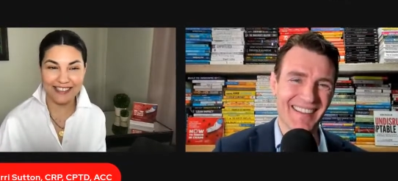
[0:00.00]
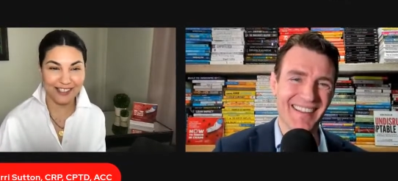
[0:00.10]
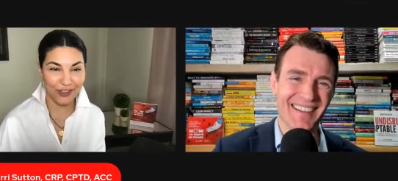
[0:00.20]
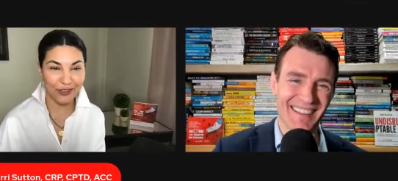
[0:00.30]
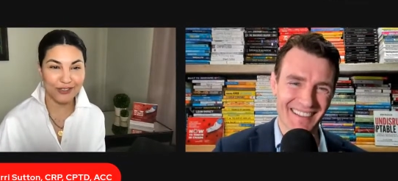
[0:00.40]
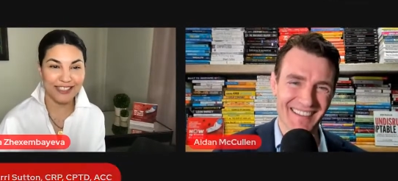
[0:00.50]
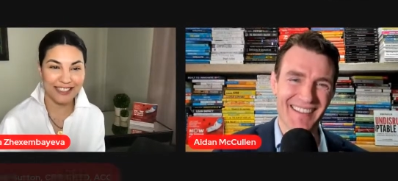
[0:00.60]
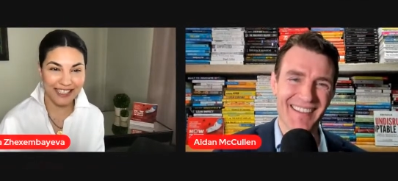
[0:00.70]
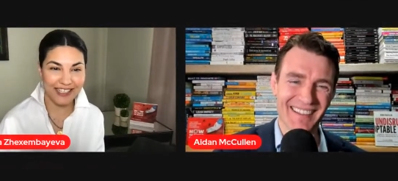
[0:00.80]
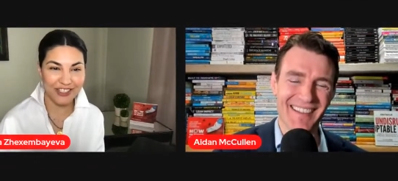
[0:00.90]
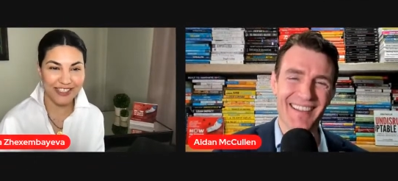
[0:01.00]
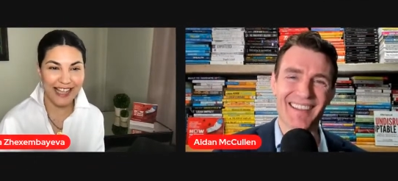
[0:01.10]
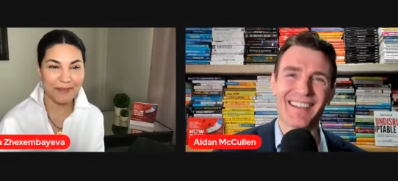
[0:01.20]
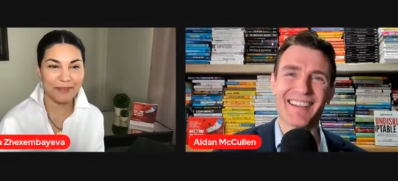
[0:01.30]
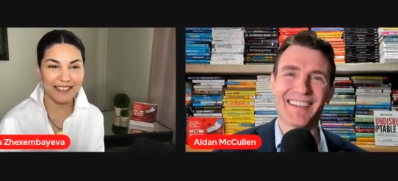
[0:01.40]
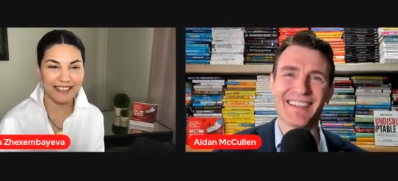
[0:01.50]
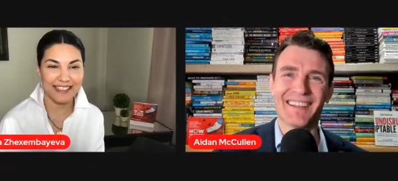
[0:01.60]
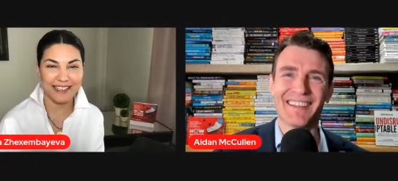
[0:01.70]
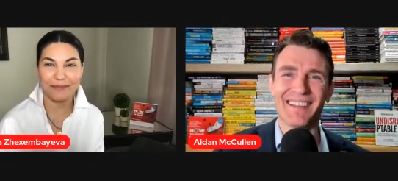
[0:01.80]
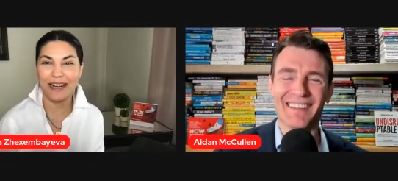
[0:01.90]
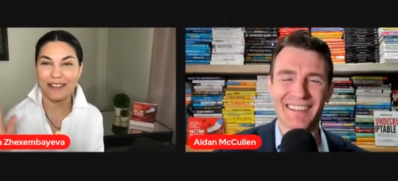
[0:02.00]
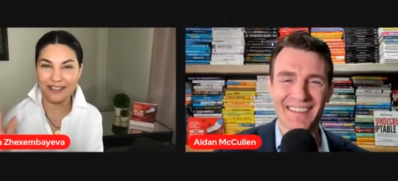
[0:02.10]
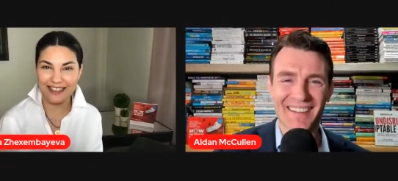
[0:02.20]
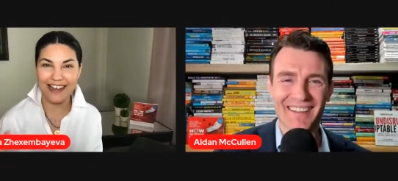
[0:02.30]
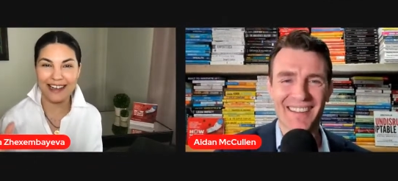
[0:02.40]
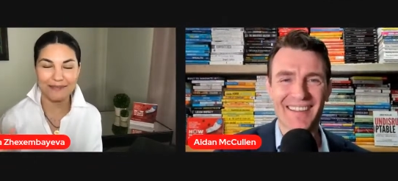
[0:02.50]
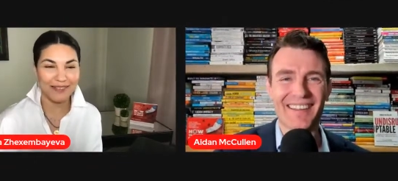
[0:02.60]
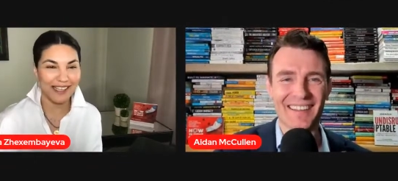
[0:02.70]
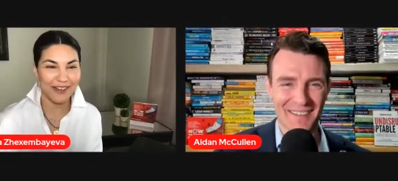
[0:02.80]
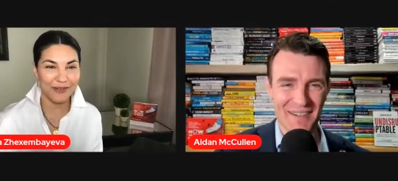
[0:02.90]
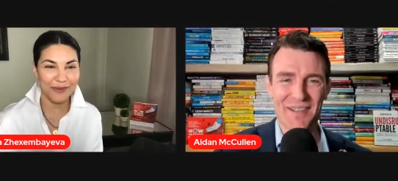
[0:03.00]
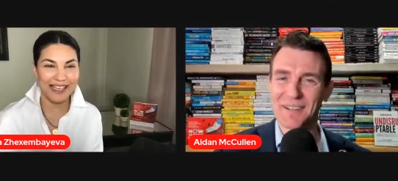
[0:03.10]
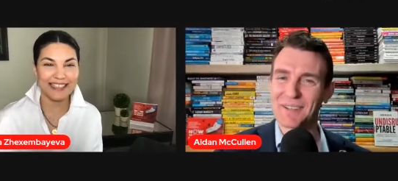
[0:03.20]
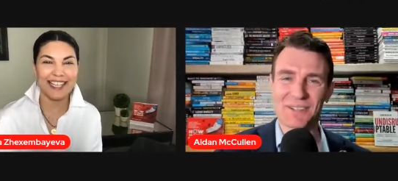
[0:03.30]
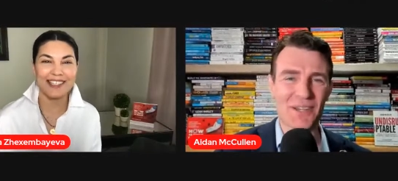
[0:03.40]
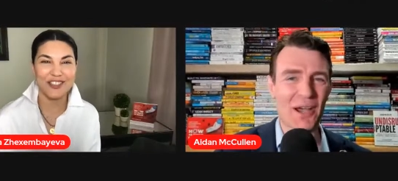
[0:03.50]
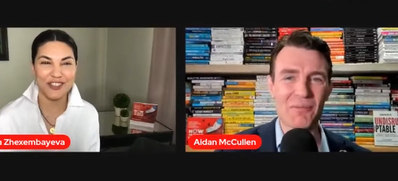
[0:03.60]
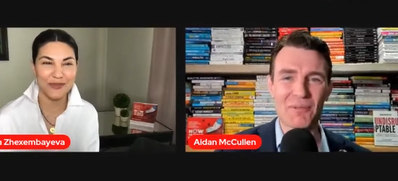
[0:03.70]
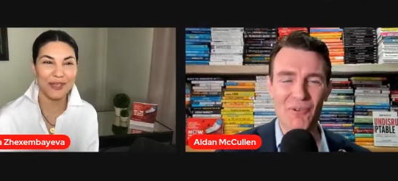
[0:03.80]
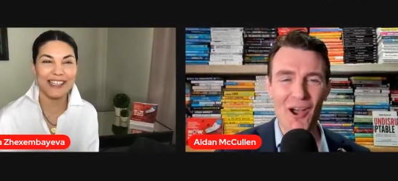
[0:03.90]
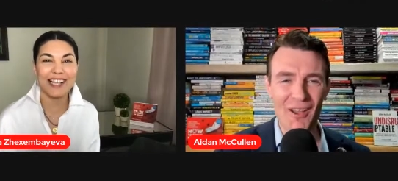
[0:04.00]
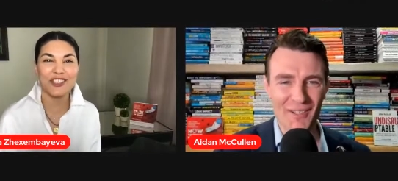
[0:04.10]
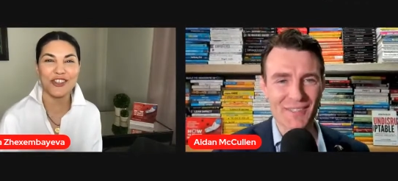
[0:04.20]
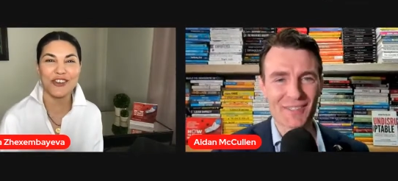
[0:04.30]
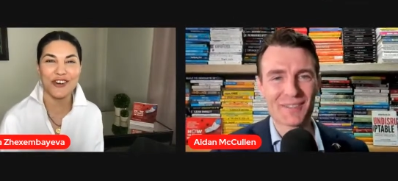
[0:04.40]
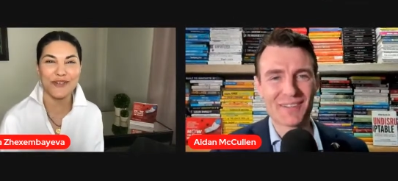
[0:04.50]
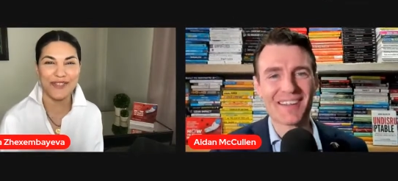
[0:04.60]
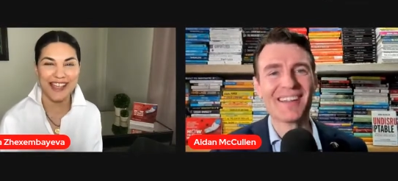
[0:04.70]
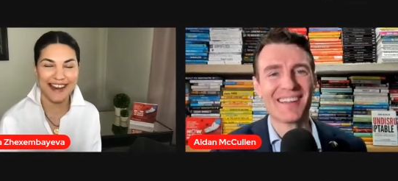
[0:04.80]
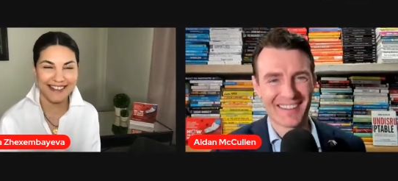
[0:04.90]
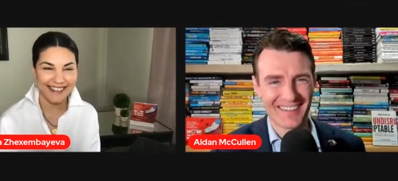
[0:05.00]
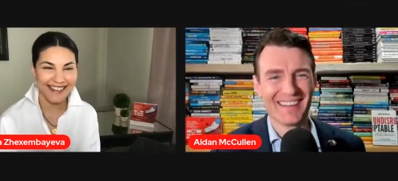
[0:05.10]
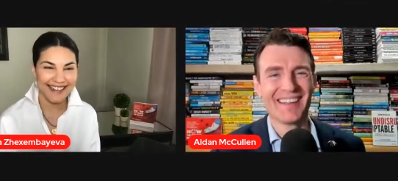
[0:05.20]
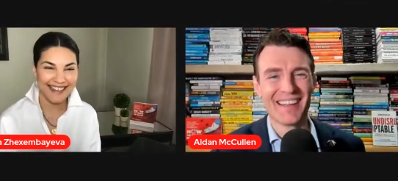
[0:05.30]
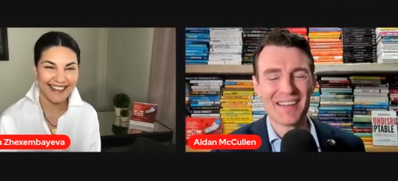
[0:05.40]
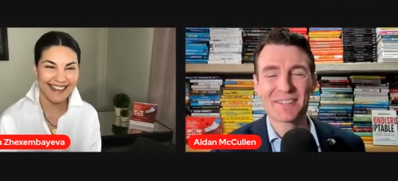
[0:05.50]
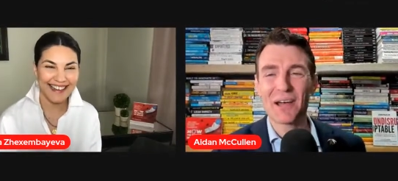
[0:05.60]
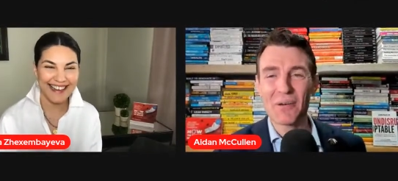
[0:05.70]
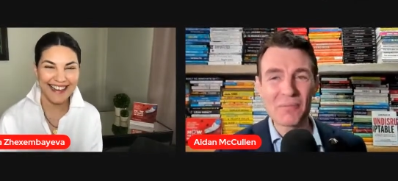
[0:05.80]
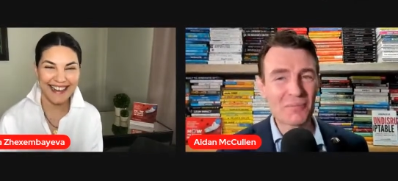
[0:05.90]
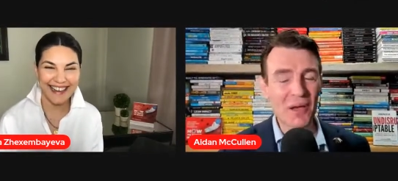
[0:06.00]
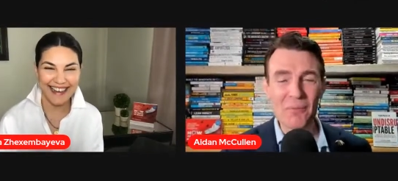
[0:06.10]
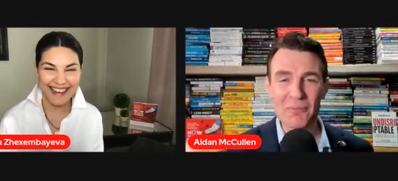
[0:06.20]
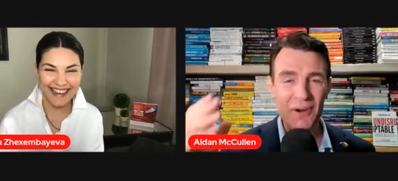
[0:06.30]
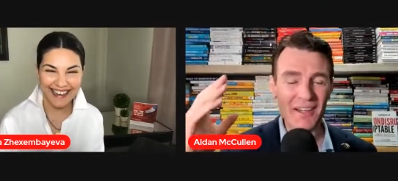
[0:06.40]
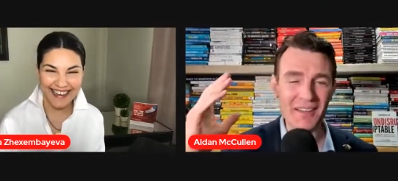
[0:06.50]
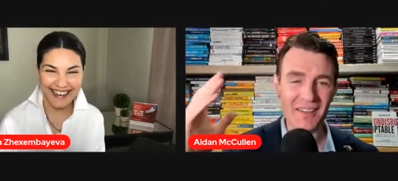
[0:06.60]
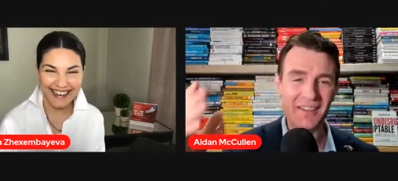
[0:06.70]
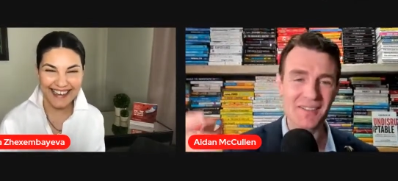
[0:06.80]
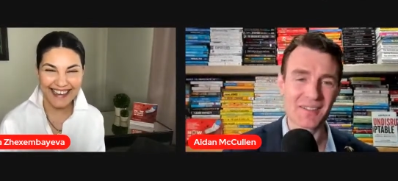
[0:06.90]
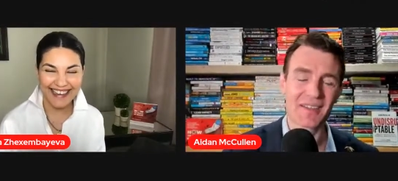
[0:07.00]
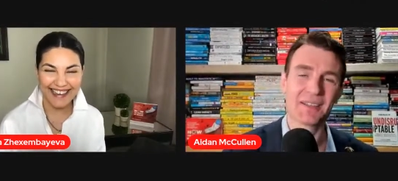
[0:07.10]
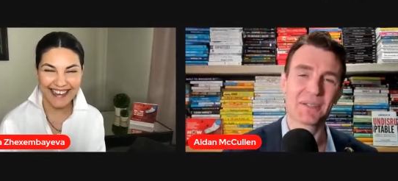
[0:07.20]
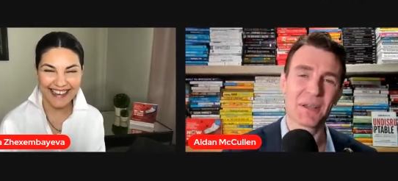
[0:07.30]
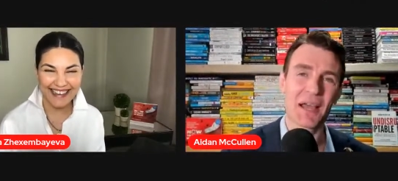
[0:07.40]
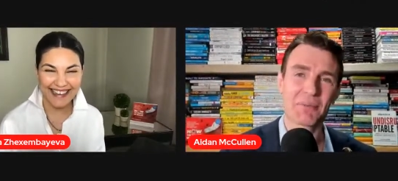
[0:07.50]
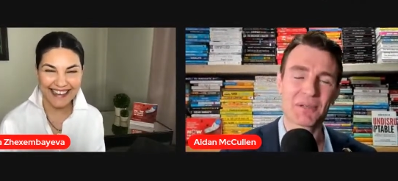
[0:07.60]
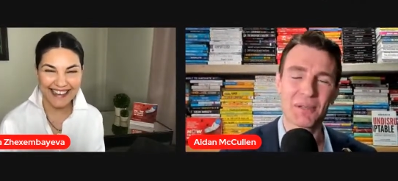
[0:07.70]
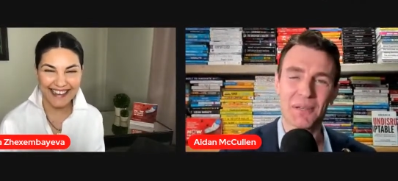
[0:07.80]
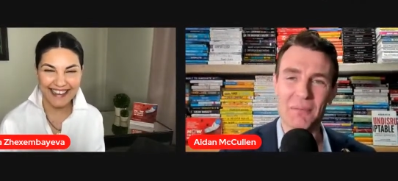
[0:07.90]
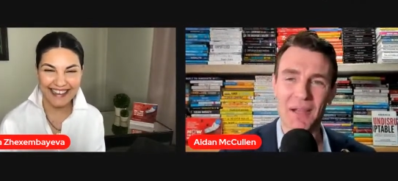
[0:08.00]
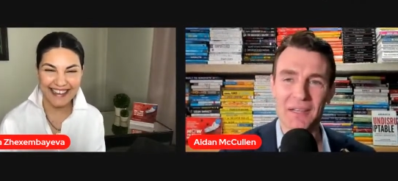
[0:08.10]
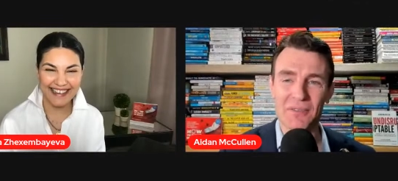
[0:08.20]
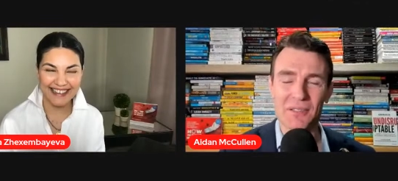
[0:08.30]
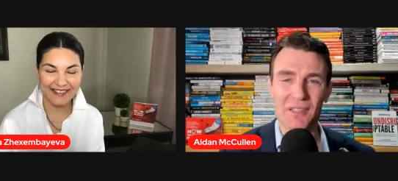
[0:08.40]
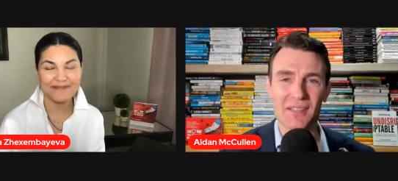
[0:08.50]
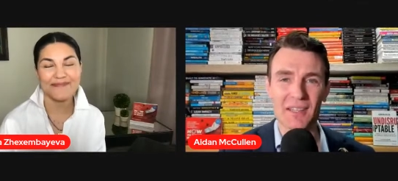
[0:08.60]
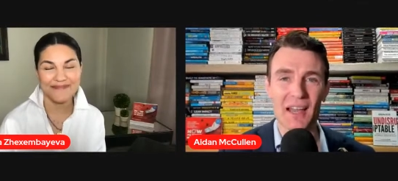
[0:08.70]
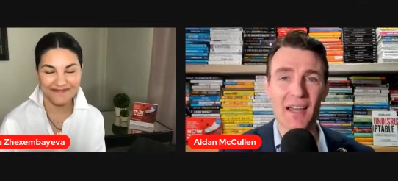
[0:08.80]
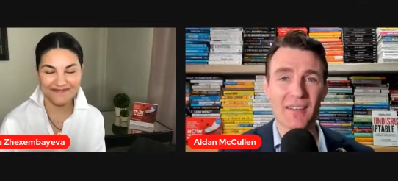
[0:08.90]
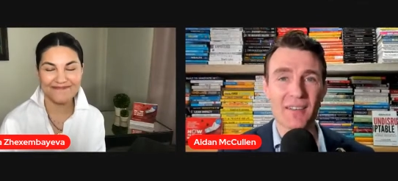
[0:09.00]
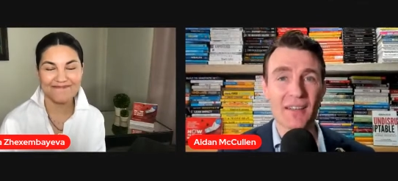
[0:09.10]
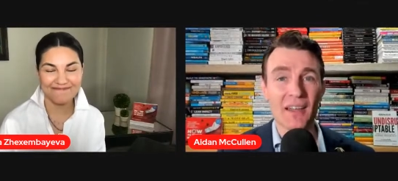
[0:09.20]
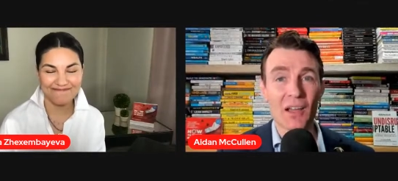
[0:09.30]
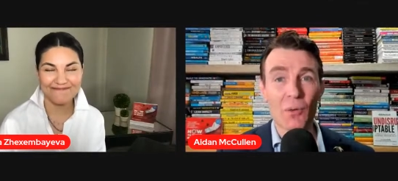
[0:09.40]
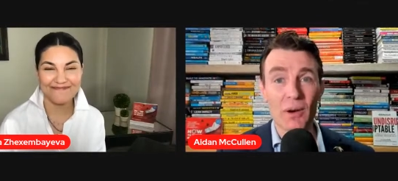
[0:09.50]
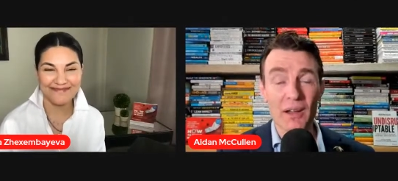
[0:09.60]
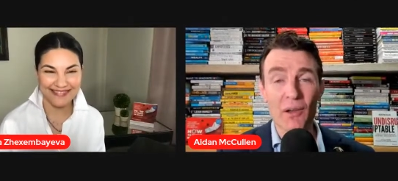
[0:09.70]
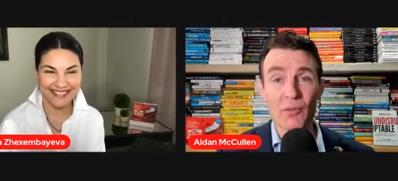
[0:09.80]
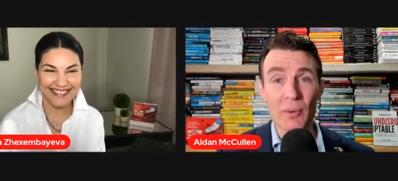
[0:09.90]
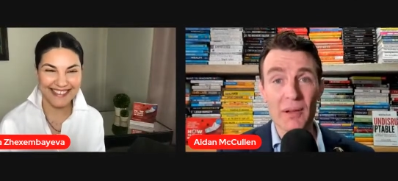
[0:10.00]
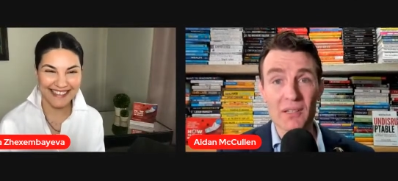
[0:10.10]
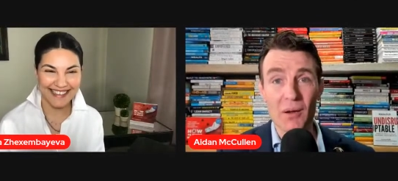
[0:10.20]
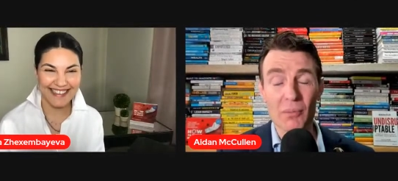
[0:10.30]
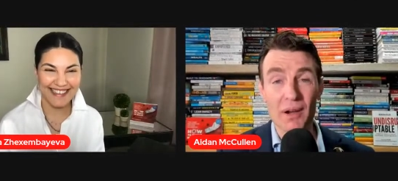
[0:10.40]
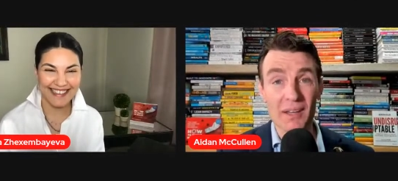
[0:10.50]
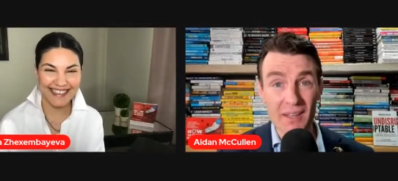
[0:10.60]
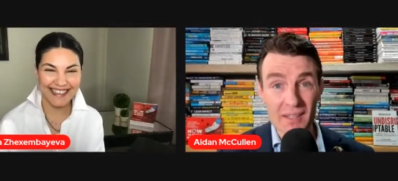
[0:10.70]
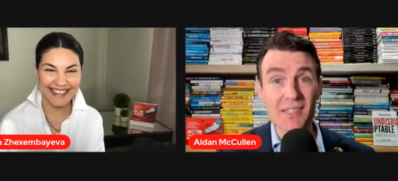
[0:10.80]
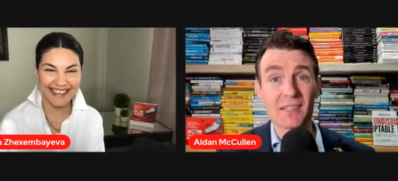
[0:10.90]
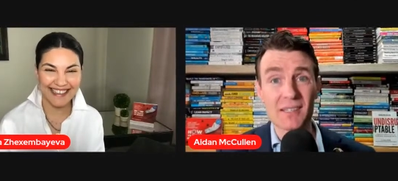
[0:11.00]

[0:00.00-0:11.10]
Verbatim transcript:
Speaker 1: There's a whole discussion happening here about Tom. We we touched touch the nerve there.
Speaker 2: Tom Tom Brady is is absolutely magnificent, and what I love about Tom Brady is his